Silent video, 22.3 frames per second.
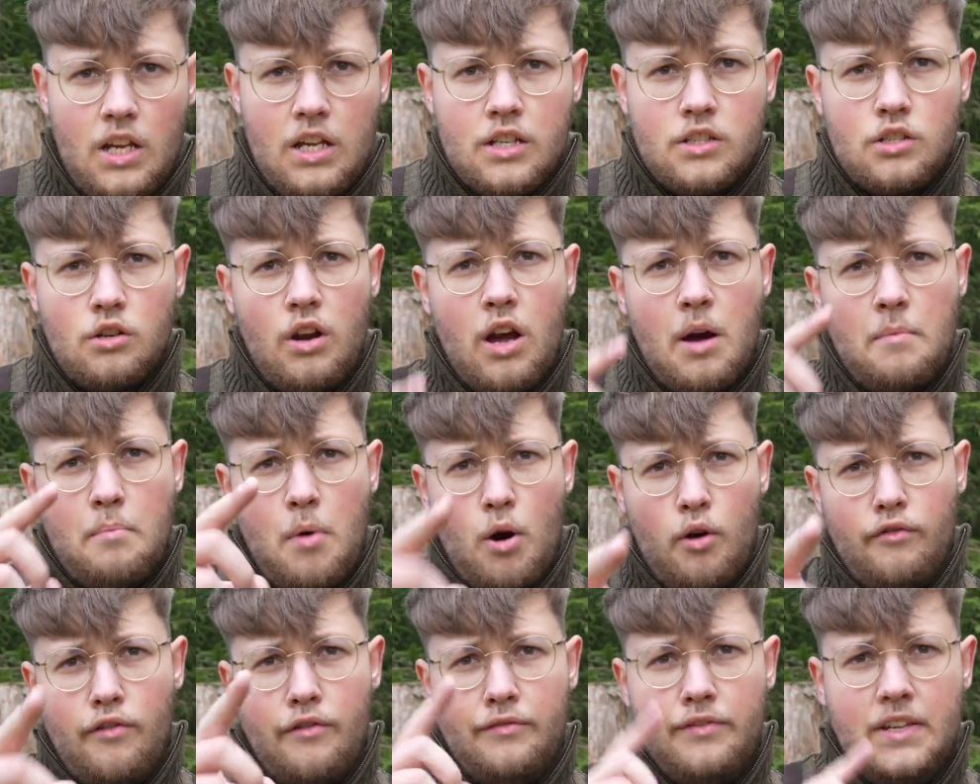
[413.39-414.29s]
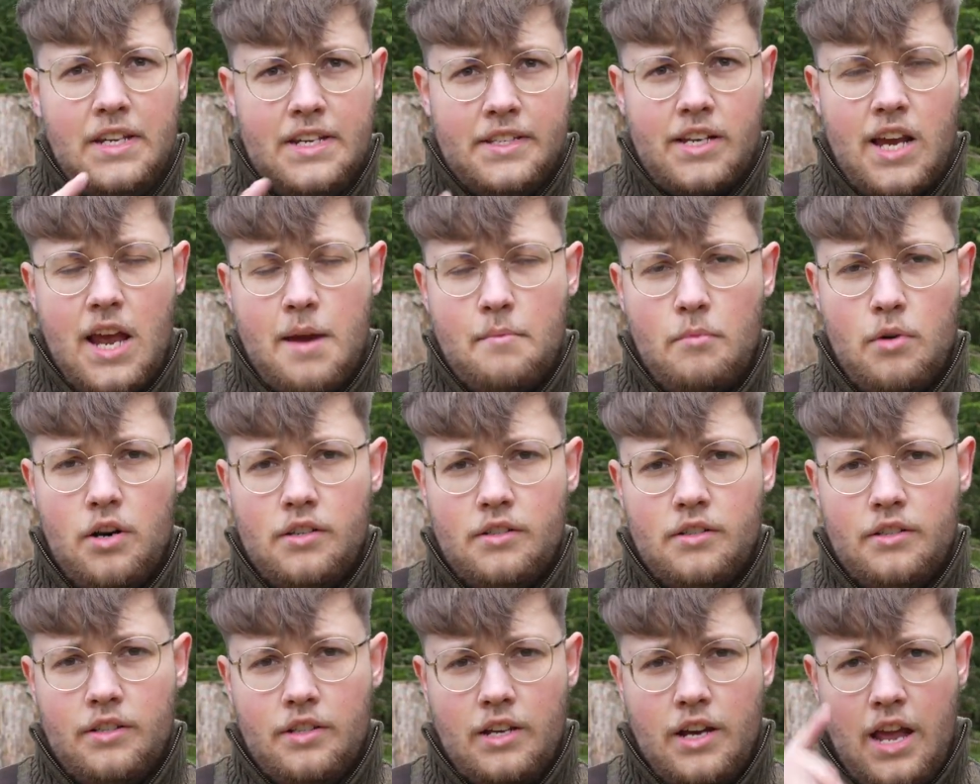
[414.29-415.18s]
So now both of these
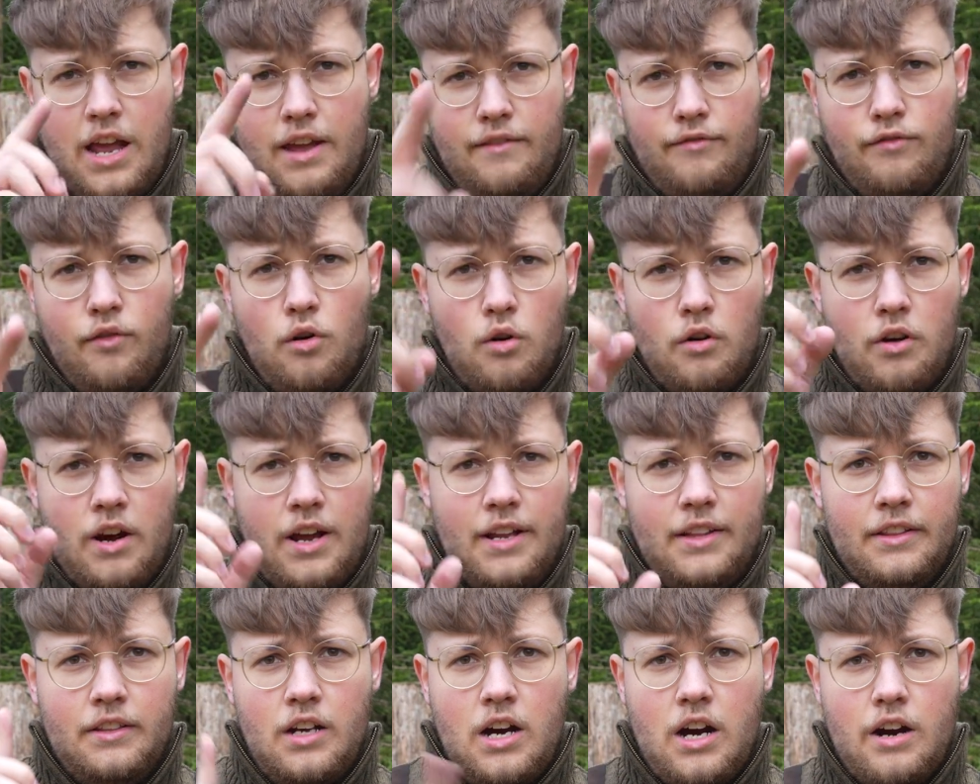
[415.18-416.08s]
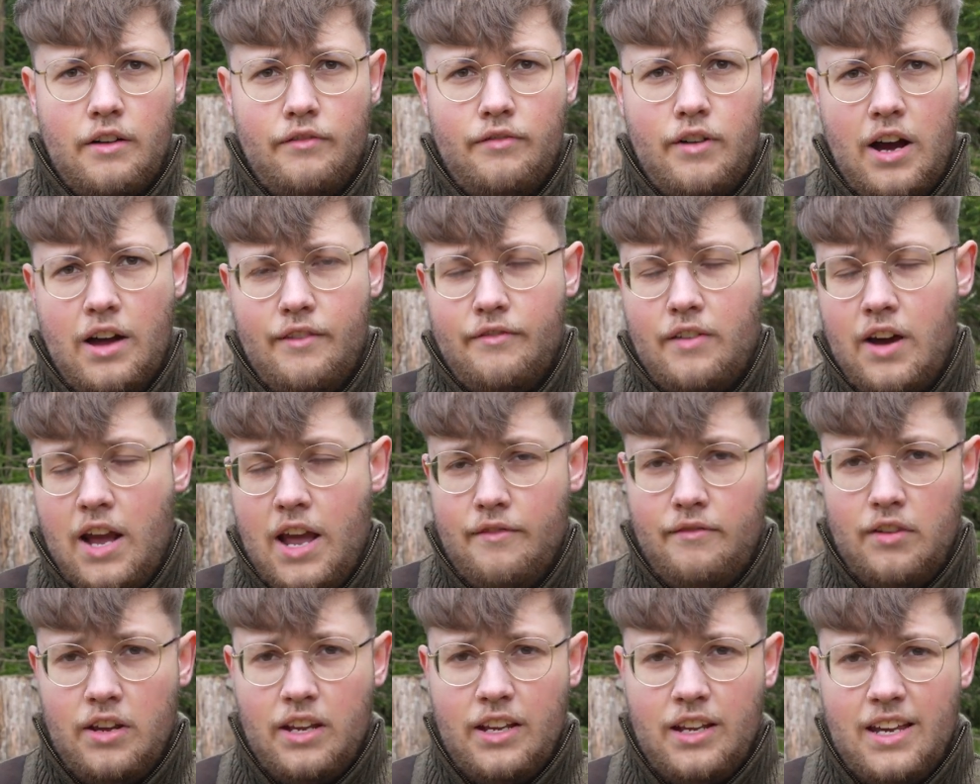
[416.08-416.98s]
cameras, the A4 and the R5, are
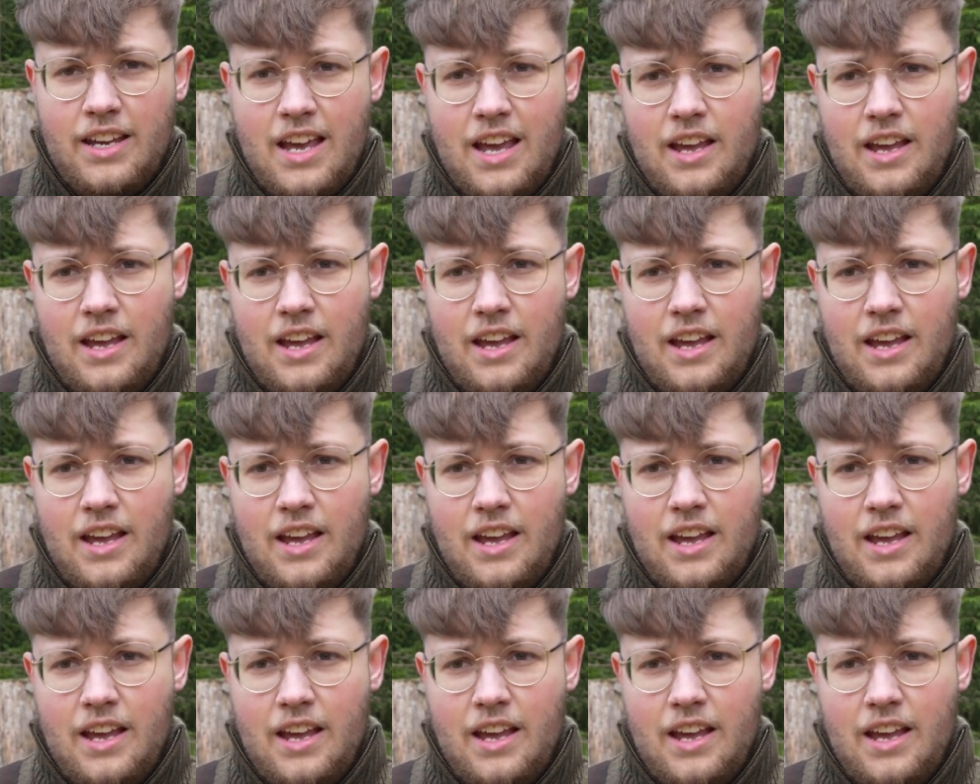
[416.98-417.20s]
having